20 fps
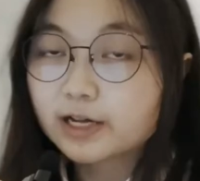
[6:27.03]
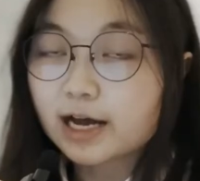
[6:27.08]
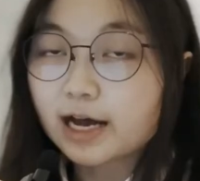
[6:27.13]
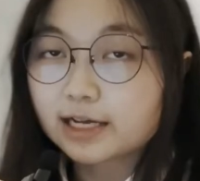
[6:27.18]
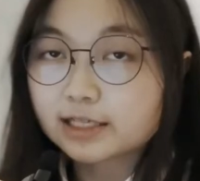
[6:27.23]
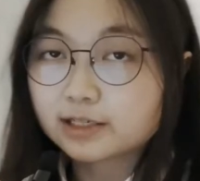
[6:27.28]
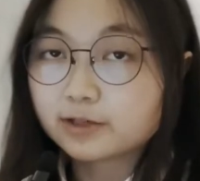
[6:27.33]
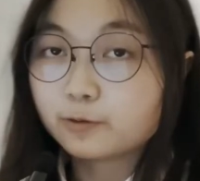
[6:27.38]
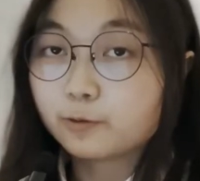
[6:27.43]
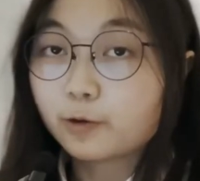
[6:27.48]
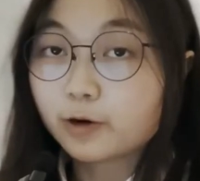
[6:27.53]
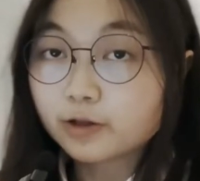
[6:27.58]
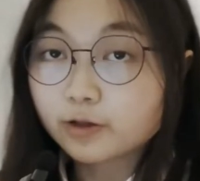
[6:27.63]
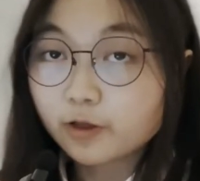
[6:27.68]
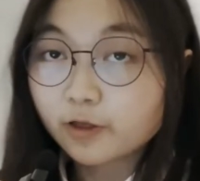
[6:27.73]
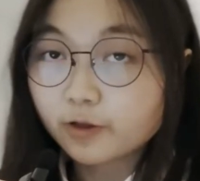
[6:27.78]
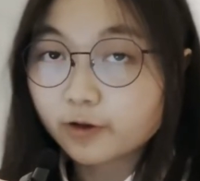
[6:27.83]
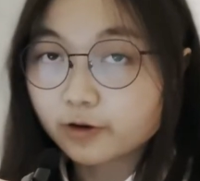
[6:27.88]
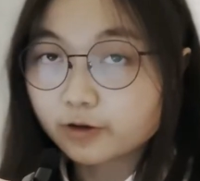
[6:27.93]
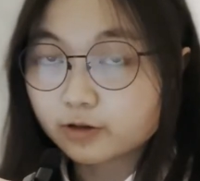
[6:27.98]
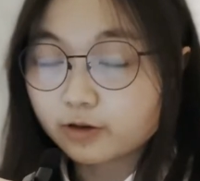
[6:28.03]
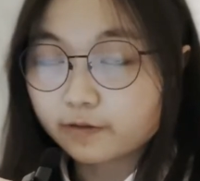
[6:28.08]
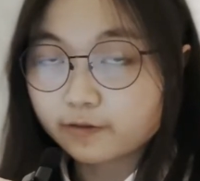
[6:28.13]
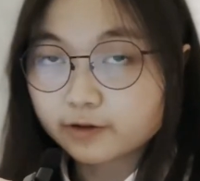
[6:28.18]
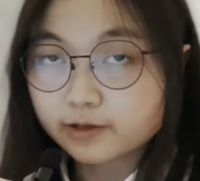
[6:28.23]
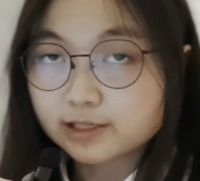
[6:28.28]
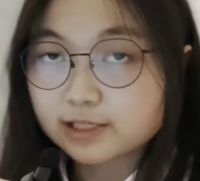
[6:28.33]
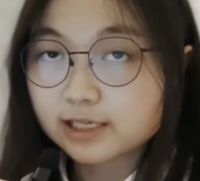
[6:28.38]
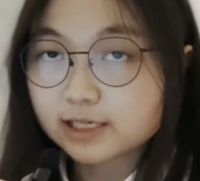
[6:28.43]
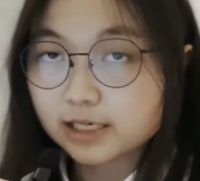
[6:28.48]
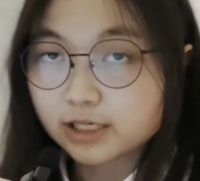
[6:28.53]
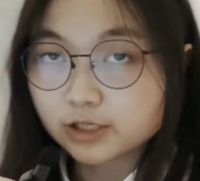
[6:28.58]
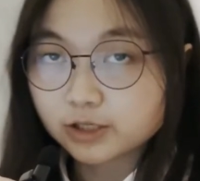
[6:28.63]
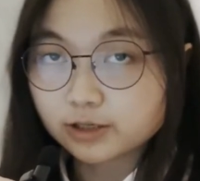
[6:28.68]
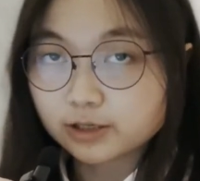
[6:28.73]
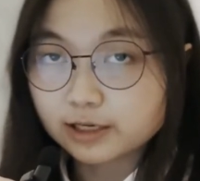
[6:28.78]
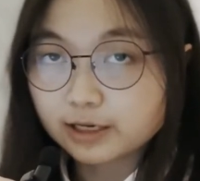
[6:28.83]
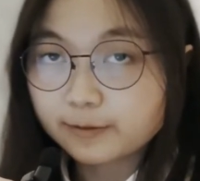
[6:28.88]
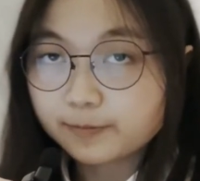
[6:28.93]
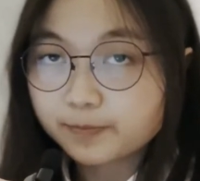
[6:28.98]
it at one-third of your study
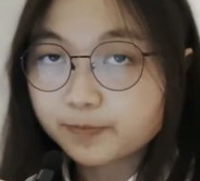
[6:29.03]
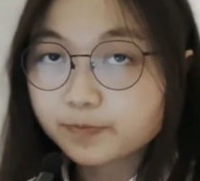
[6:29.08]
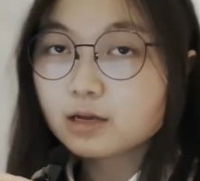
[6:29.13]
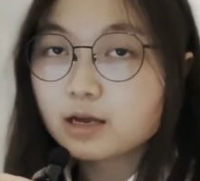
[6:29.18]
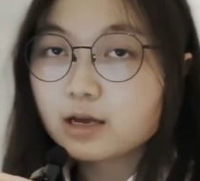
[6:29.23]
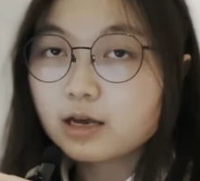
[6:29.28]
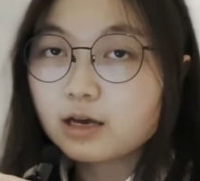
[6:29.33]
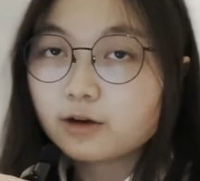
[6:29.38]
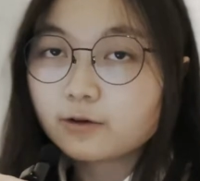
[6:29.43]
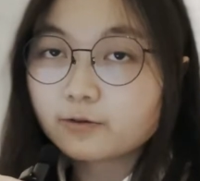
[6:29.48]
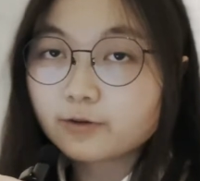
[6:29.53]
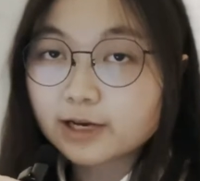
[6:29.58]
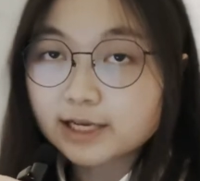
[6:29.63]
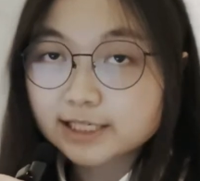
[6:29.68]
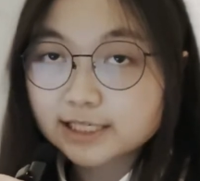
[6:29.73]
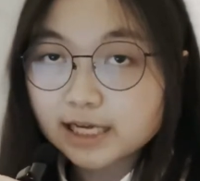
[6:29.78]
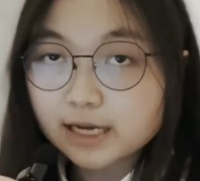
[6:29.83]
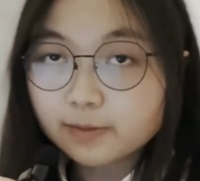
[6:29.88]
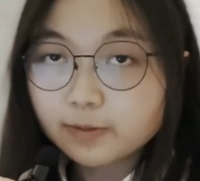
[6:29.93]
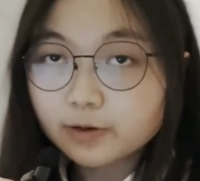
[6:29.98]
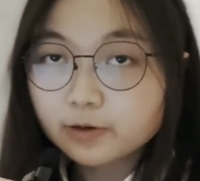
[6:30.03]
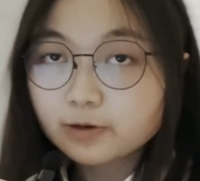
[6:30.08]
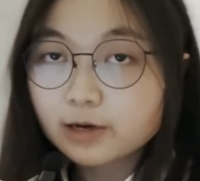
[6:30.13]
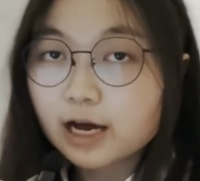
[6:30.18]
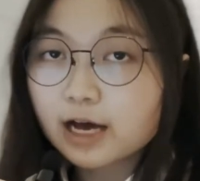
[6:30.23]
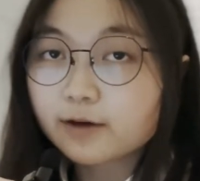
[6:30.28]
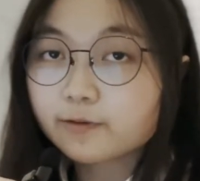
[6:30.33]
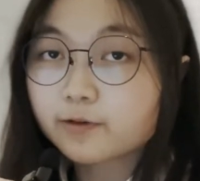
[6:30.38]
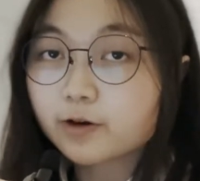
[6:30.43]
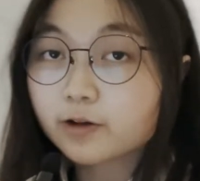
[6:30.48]
journey. For example, I've